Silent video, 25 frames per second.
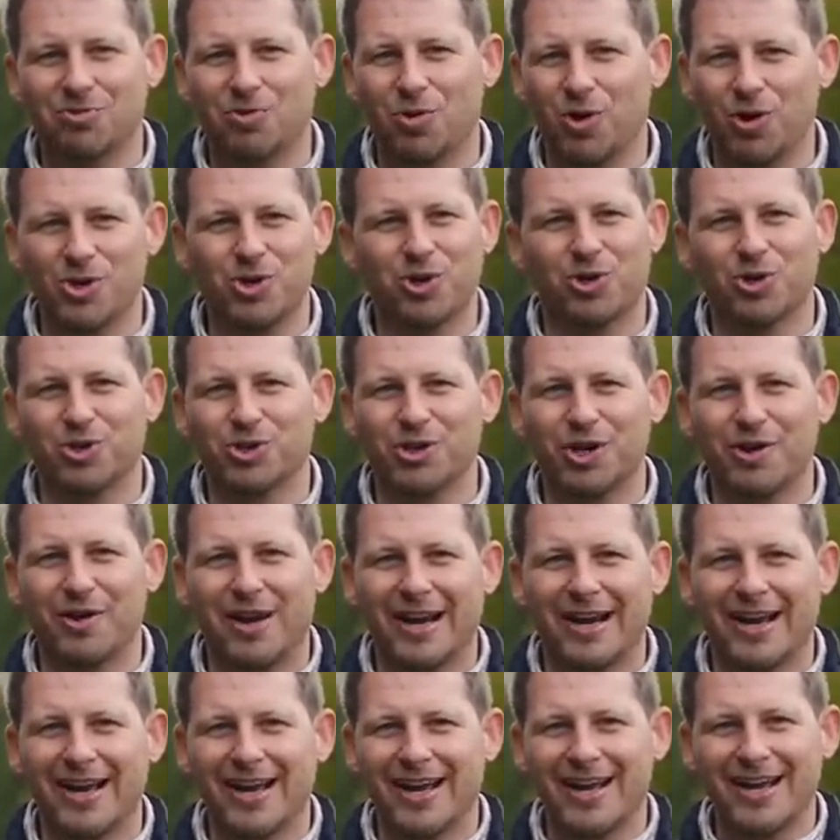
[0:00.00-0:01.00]
what you're
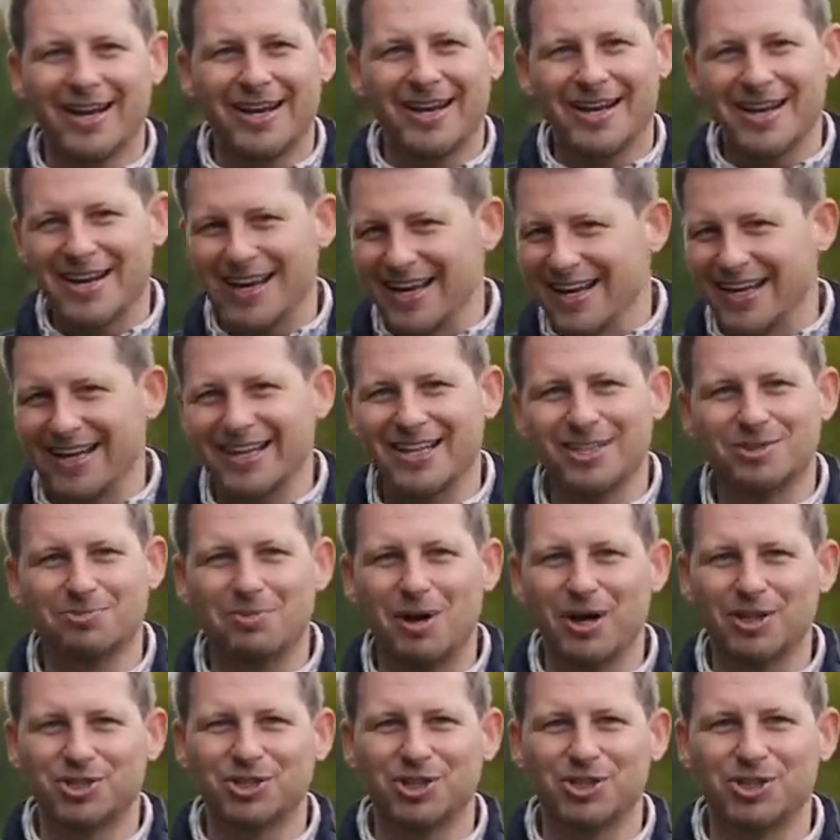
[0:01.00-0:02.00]
doing nearly as
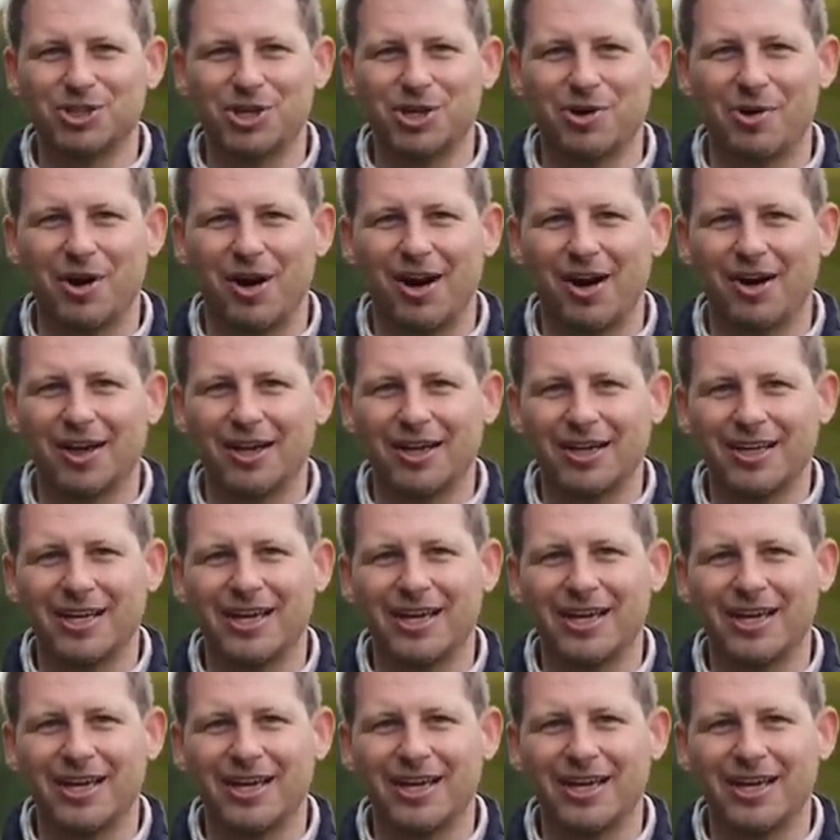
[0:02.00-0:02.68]
much as you are.